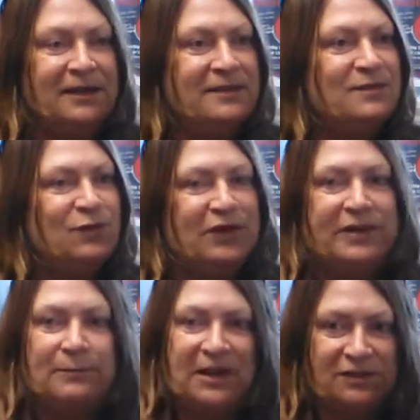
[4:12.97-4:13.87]
It is
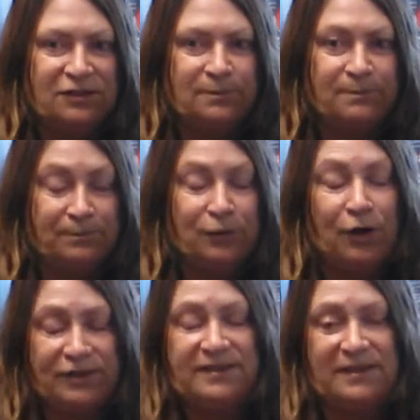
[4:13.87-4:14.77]
very much a
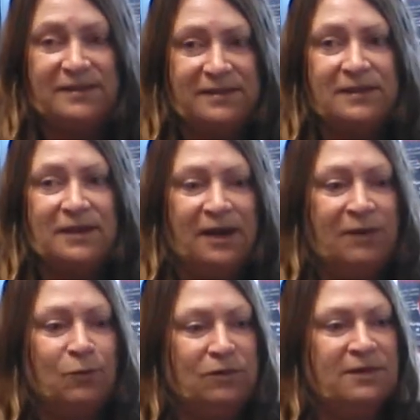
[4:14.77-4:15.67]
process.
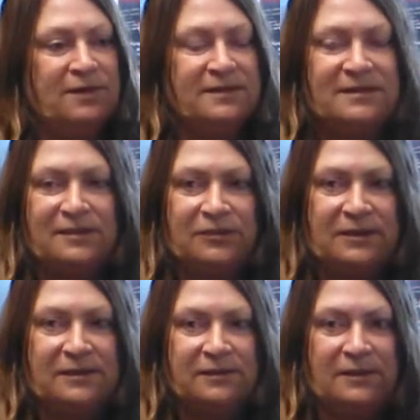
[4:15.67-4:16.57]
I would consider
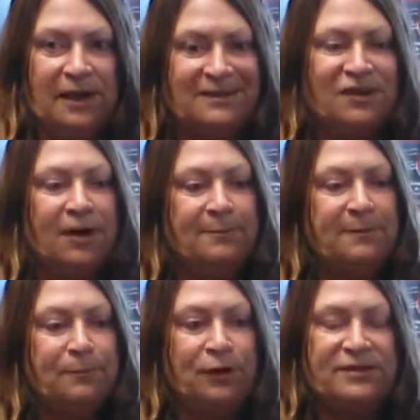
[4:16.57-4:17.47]
it a type
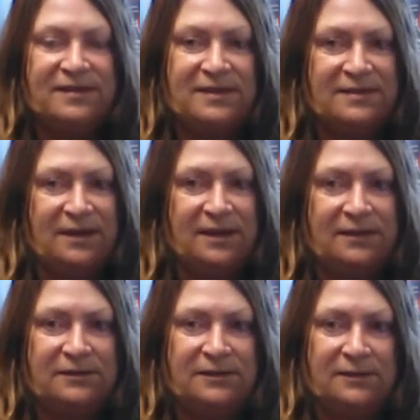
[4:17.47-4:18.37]
of process
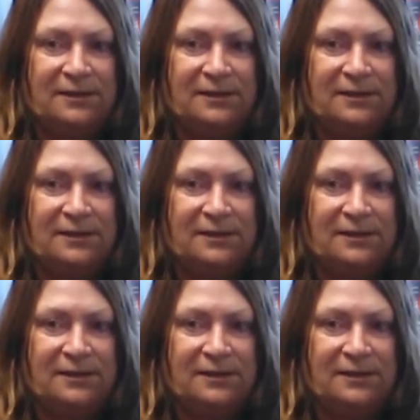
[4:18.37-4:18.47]
art.